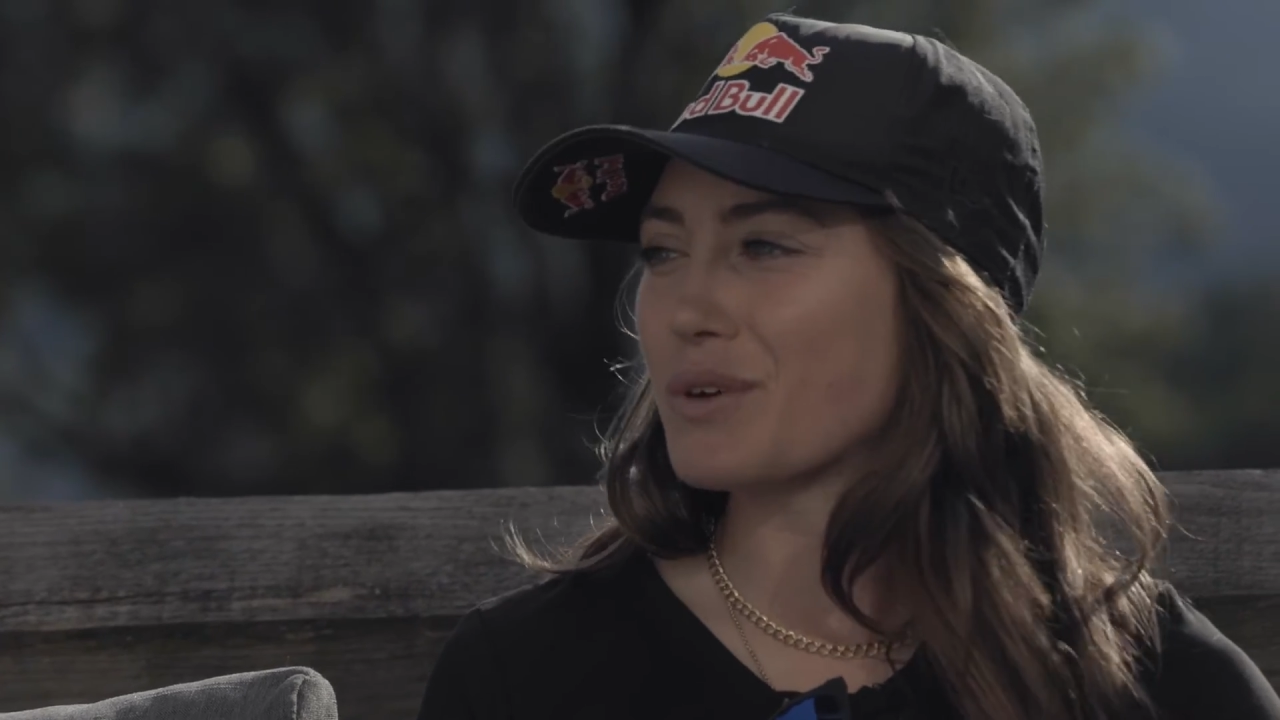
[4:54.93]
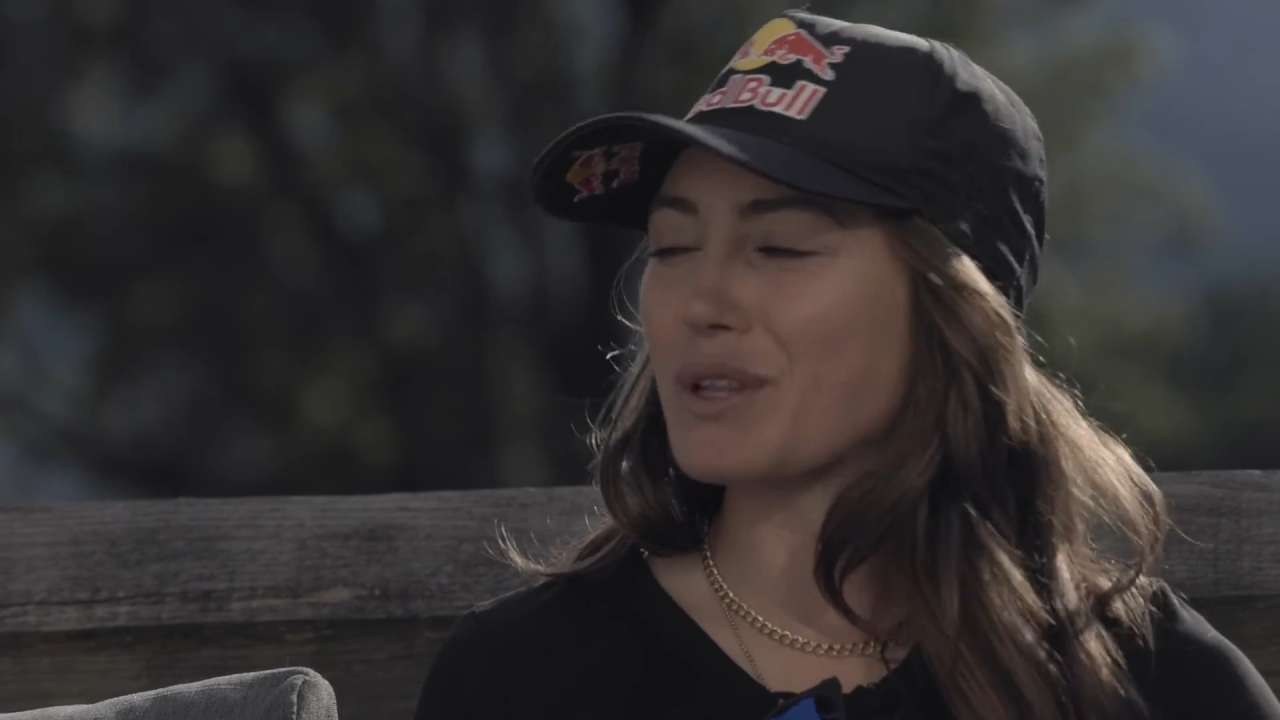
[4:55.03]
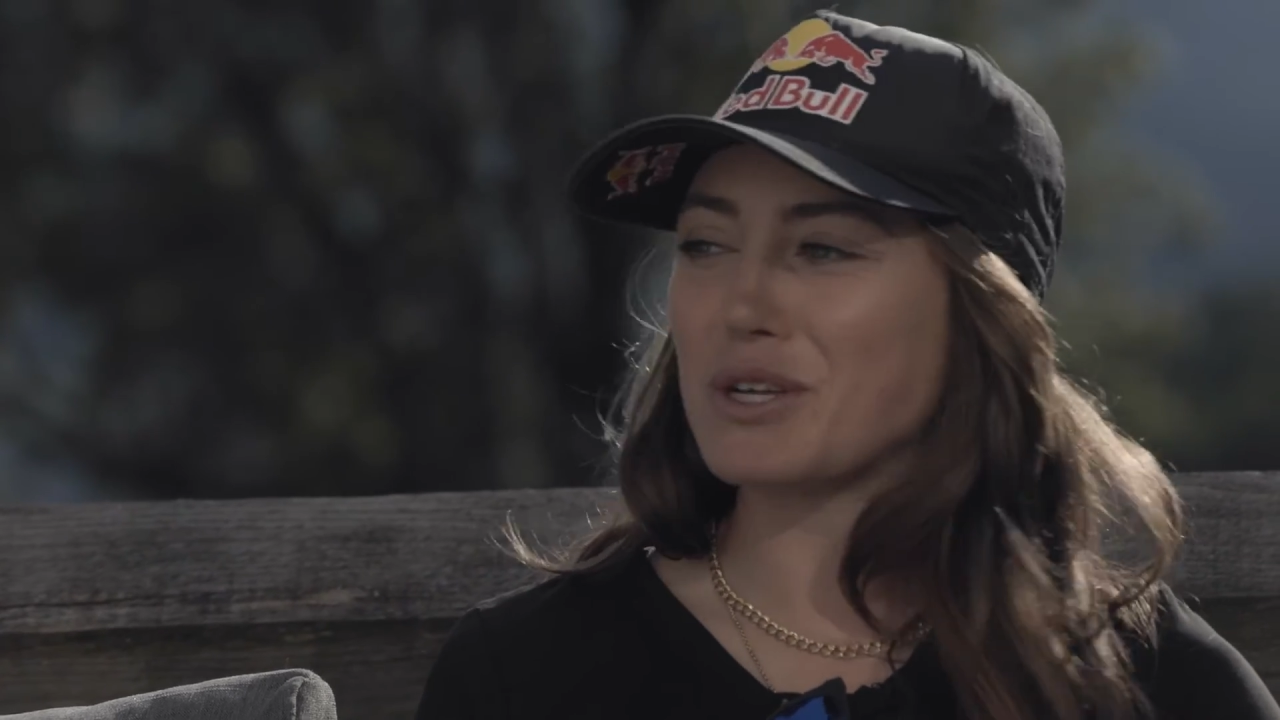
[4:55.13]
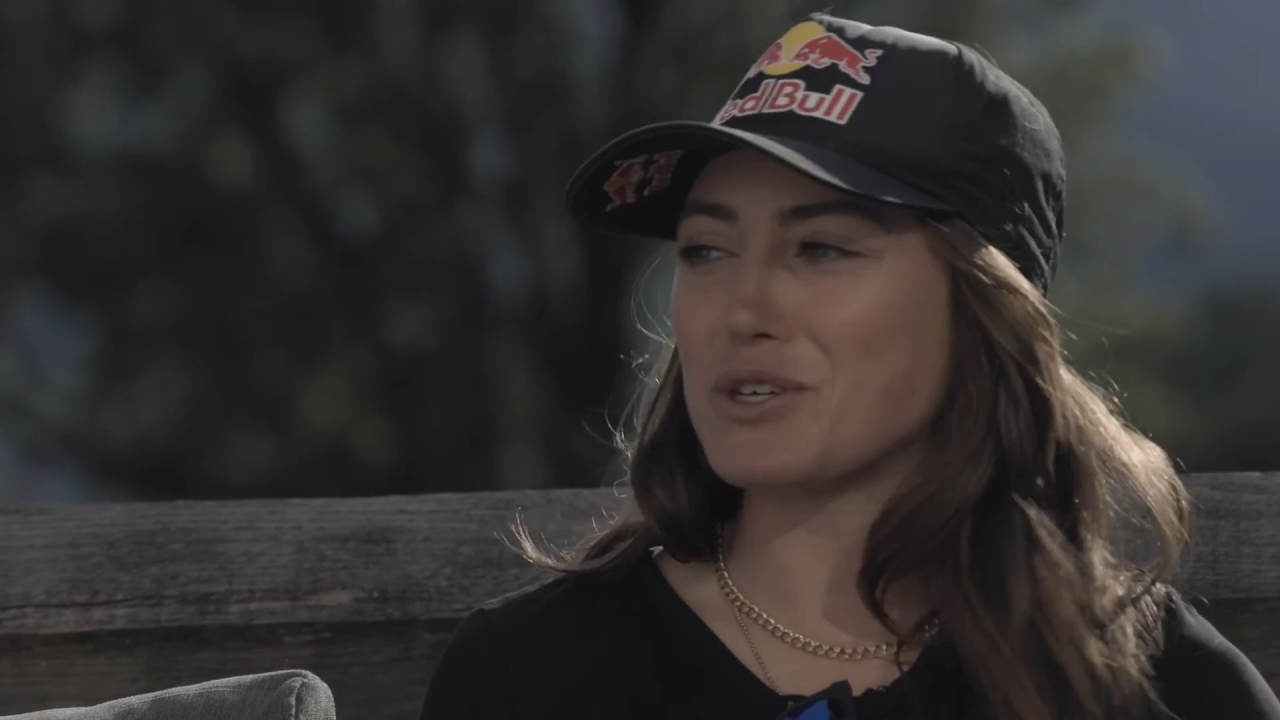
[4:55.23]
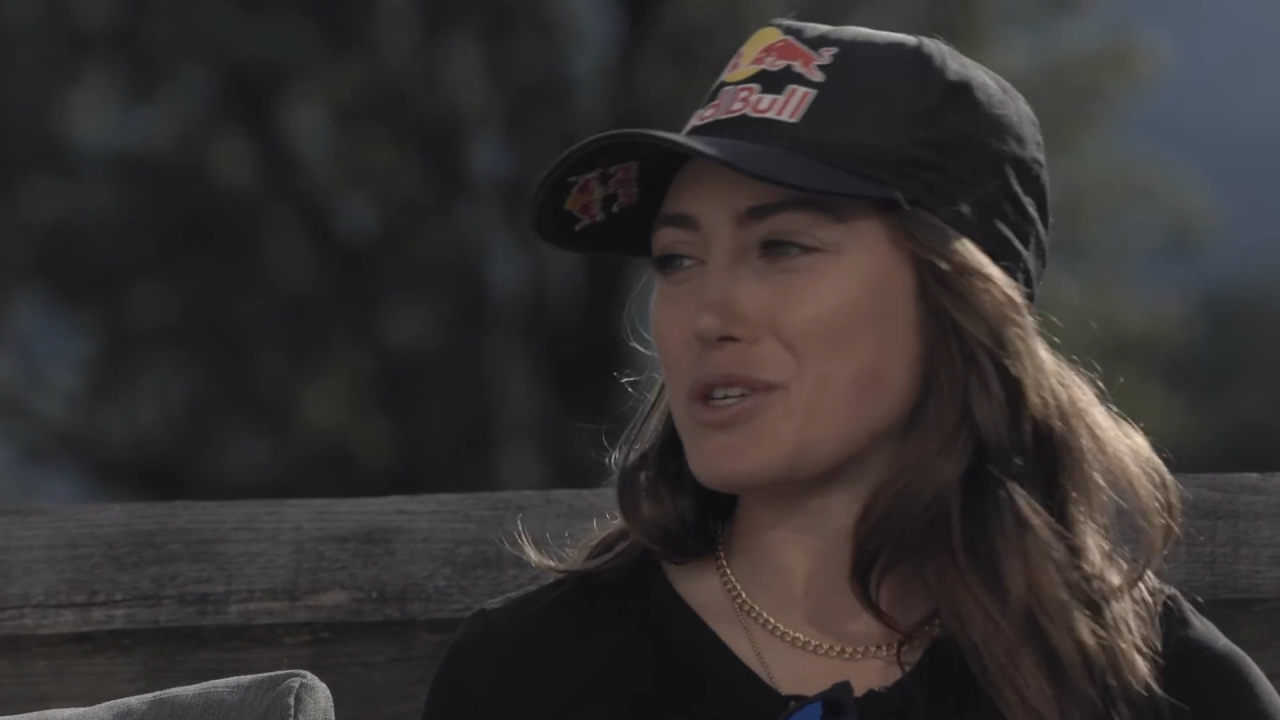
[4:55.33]

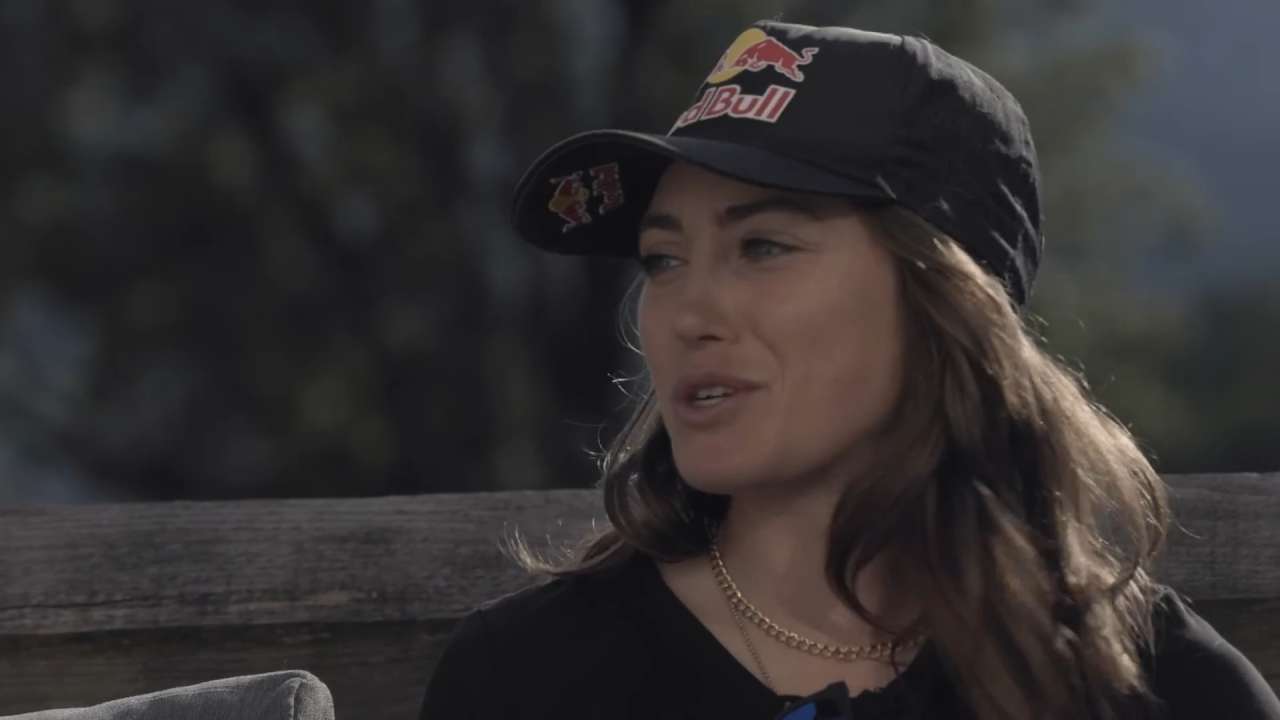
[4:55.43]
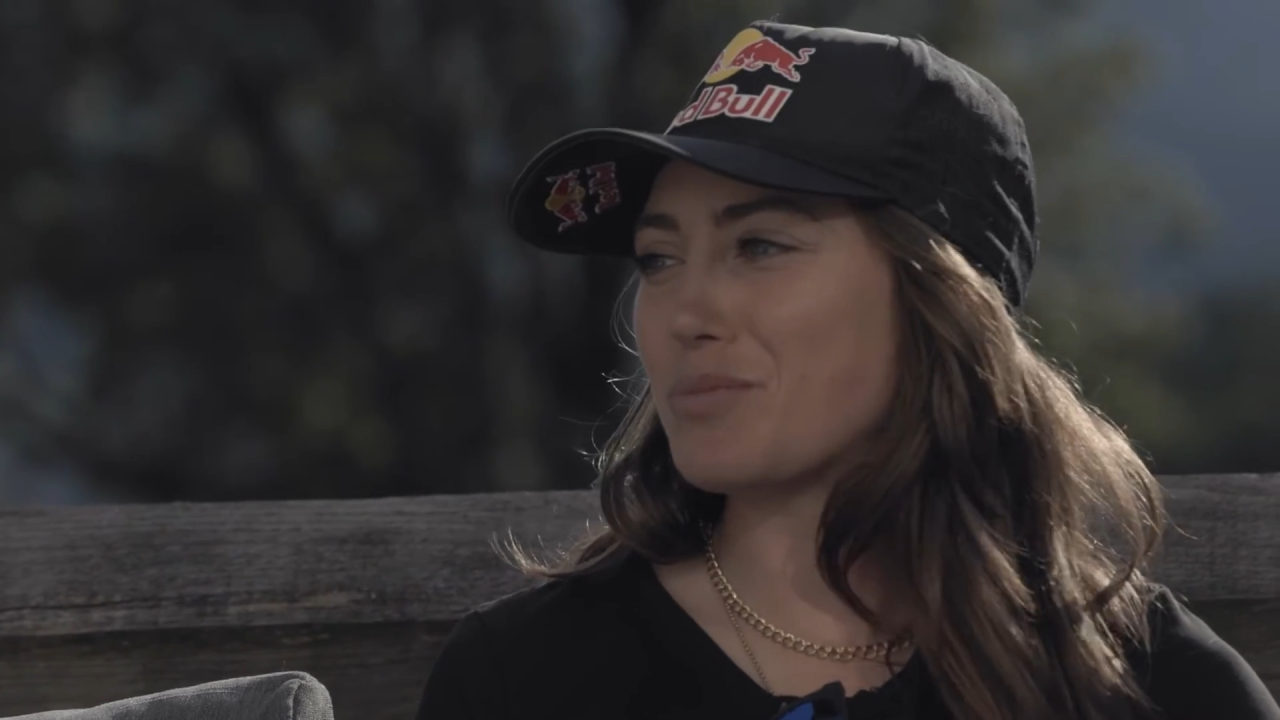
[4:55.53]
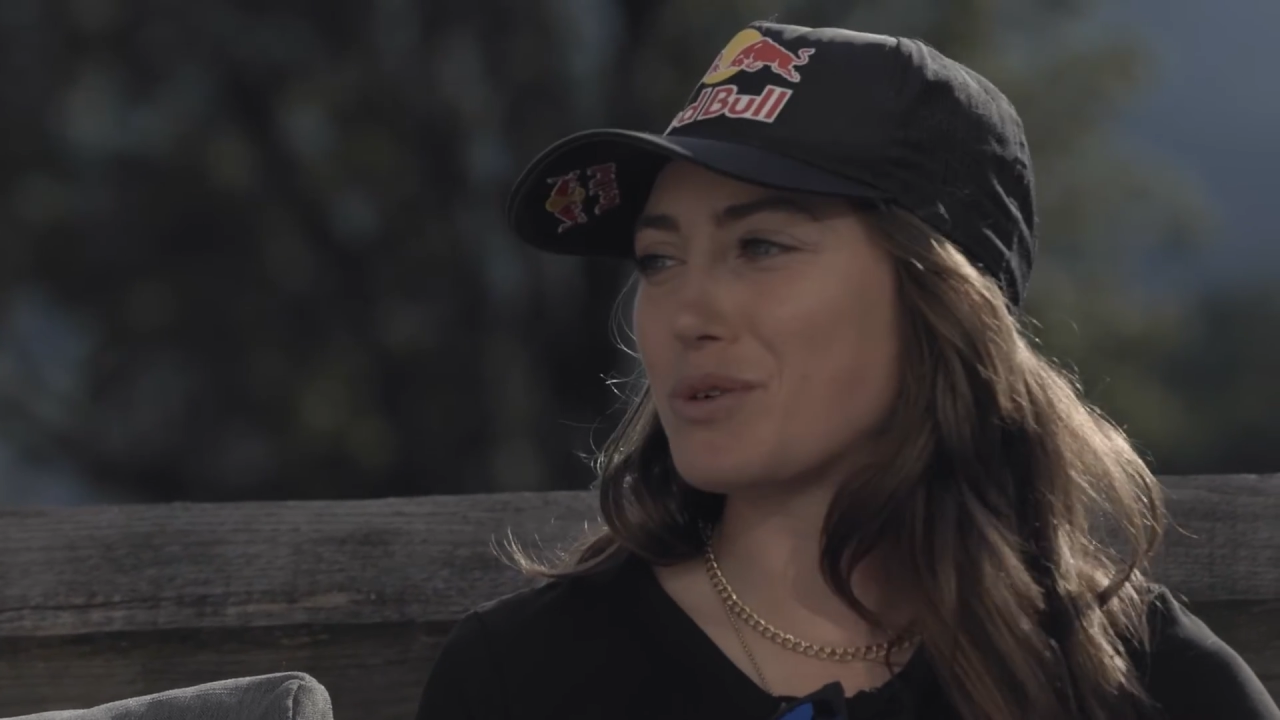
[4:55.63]
relationship